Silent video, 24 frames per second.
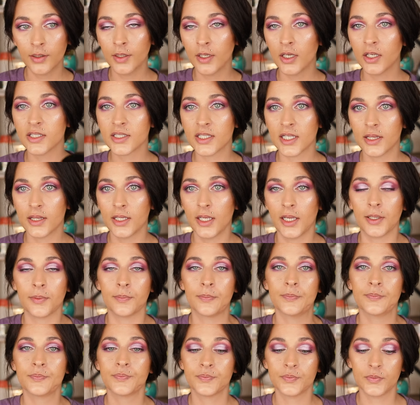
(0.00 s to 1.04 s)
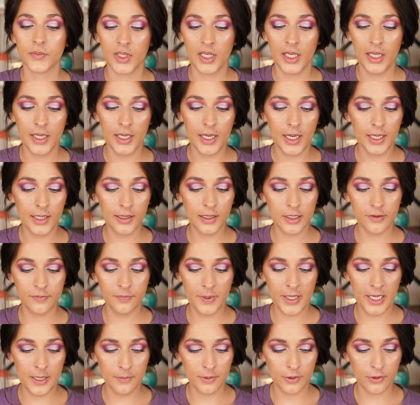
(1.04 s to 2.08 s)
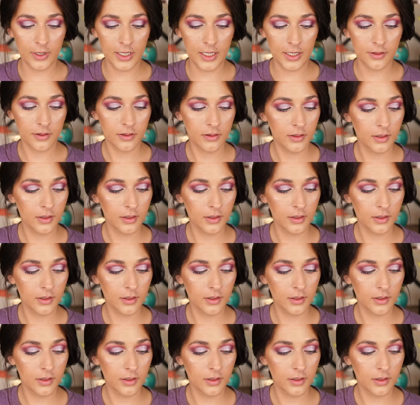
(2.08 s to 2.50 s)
Here's the thing. Okay. I love Pat McGrath.